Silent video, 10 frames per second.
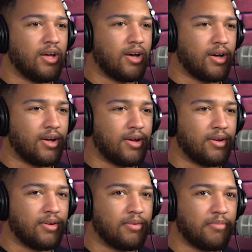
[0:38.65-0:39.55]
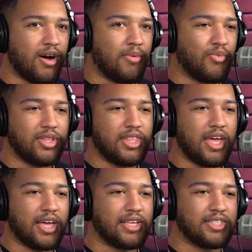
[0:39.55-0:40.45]
Mom, what the
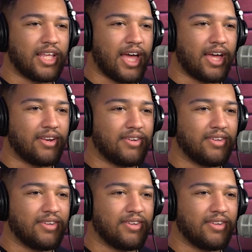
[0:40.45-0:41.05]
heck is that?